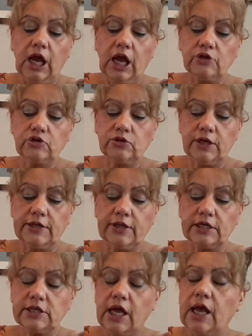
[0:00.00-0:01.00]
I do like
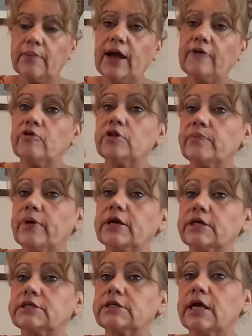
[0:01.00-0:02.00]
this, but I've got the
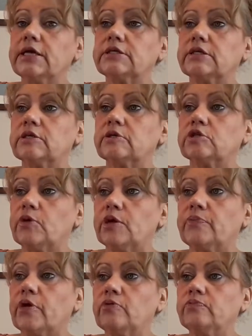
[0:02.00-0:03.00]
bigger size. It's a
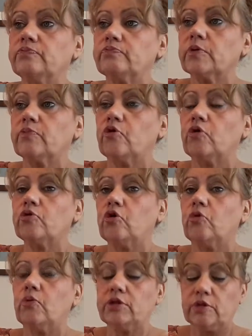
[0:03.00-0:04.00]
£20 pot we
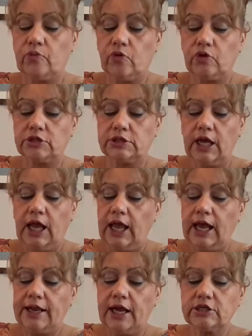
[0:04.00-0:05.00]
got in one of the boxes.
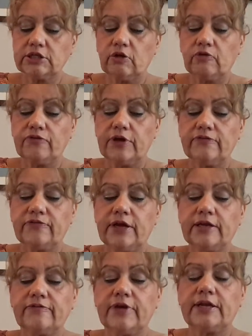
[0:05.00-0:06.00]
And I still find it
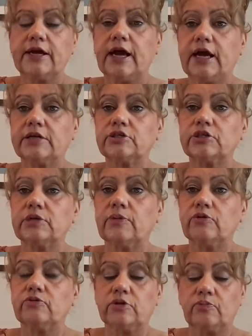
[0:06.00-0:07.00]
very, very hard to come
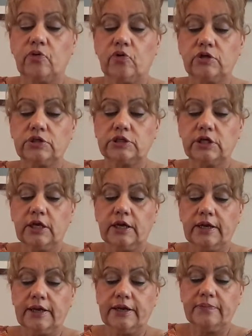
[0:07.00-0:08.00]
out the pots.
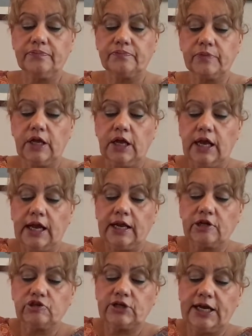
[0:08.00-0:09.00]
And I
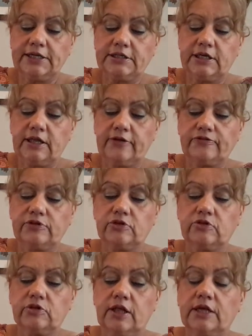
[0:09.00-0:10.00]
tried to lift
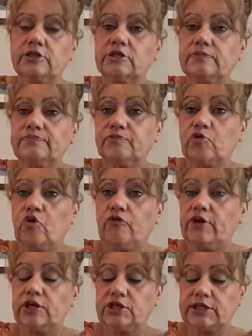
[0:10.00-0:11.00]
the lid off
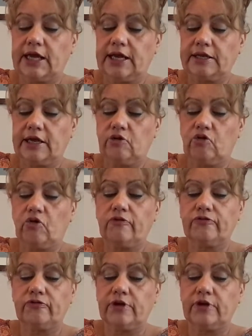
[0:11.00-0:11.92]
it. I just can't get it off.